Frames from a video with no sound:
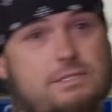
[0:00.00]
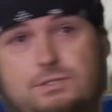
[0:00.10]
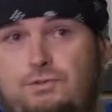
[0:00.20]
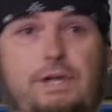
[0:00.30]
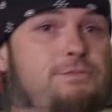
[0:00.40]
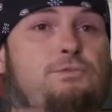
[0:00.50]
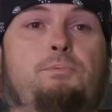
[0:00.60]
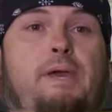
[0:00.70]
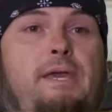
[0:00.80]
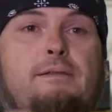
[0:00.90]
it straight through
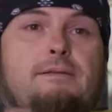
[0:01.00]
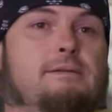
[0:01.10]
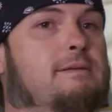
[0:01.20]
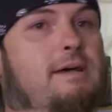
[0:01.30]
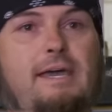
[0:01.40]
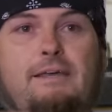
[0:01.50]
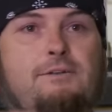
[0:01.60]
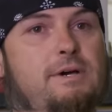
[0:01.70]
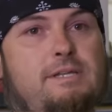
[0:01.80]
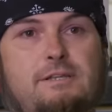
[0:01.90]
paint. I had
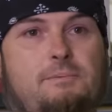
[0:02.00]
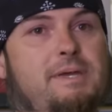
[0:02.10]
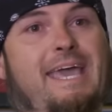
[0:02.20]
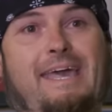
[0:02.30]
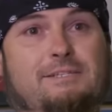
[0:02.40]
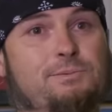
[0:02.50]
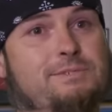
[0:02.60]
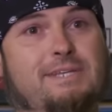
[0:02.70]
no idea the mechanics weren't